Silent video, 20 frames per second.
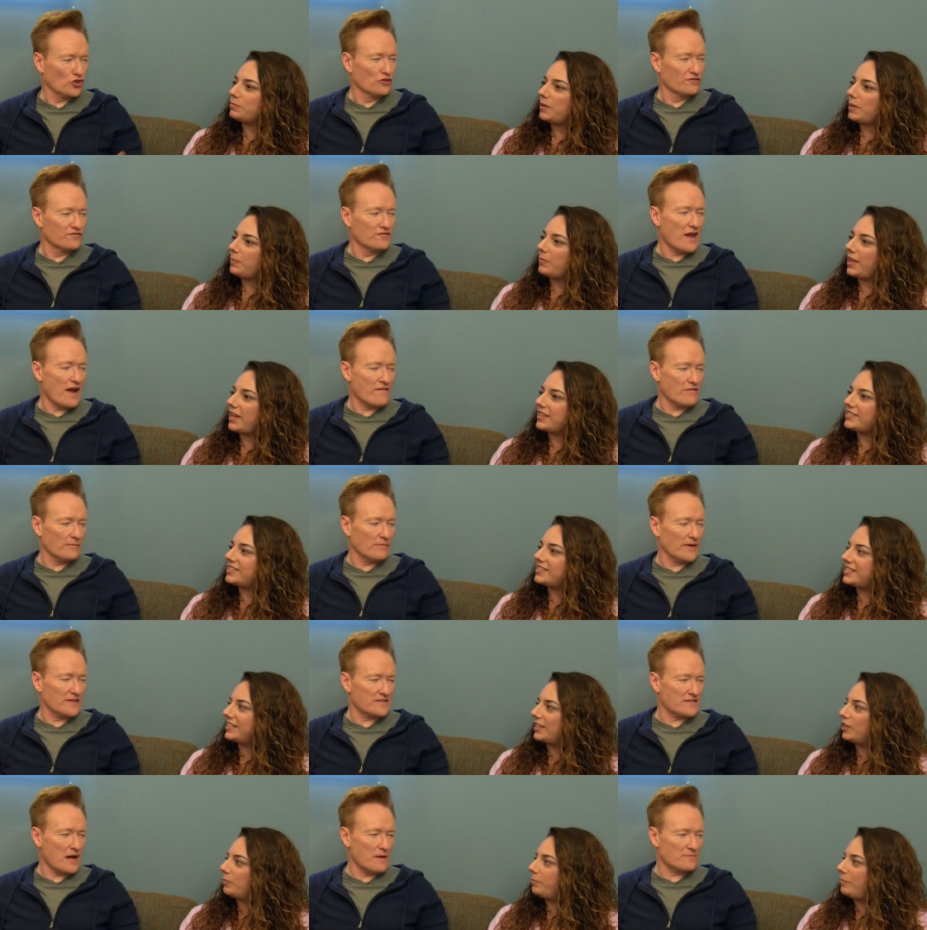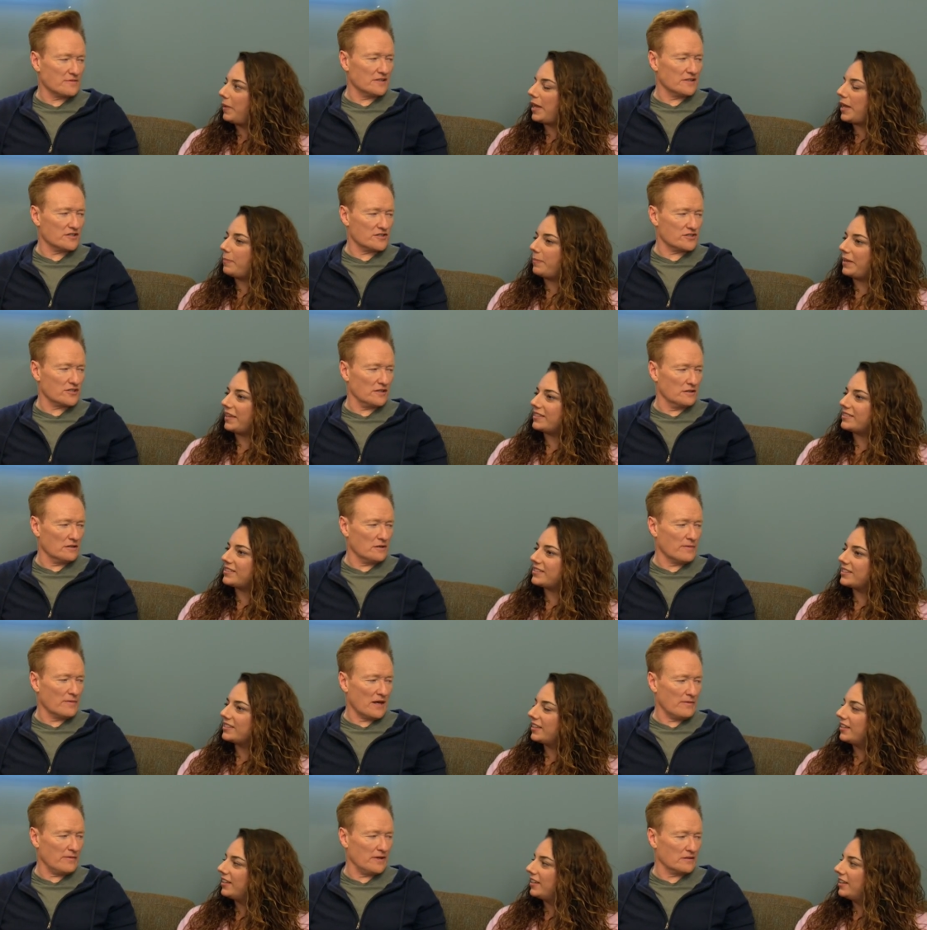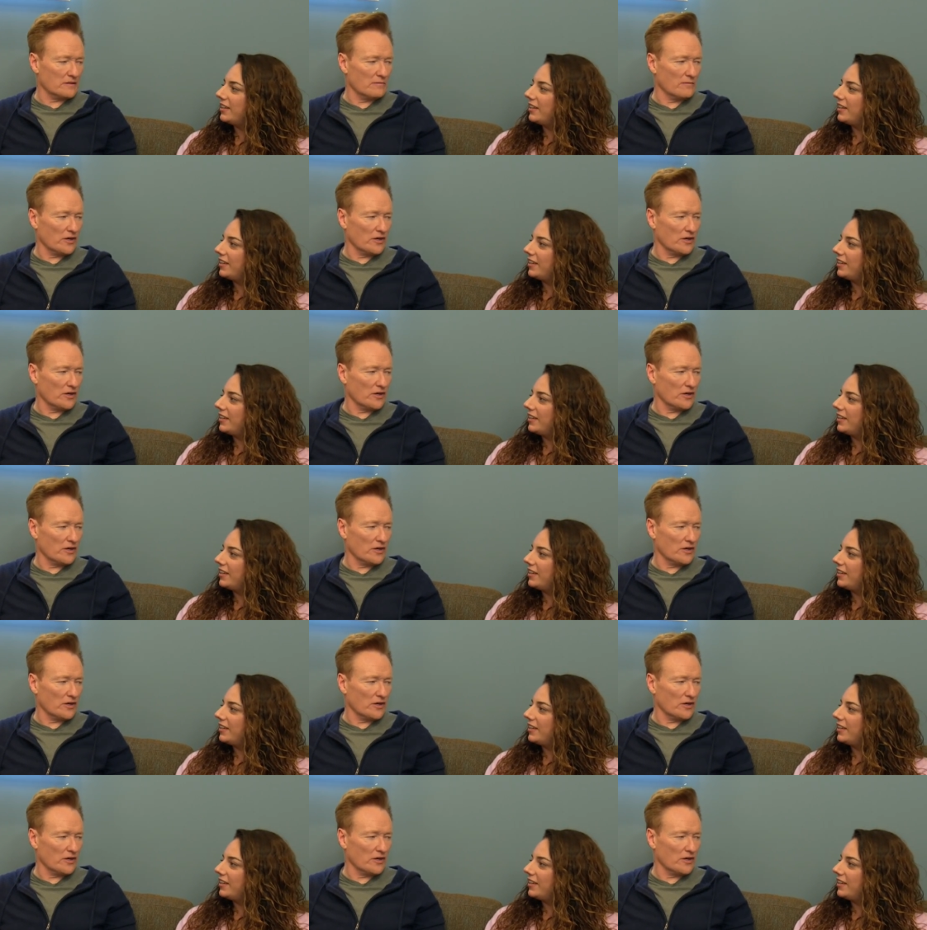Speaker 1: You've people never been tempted babies. to steal a baby at the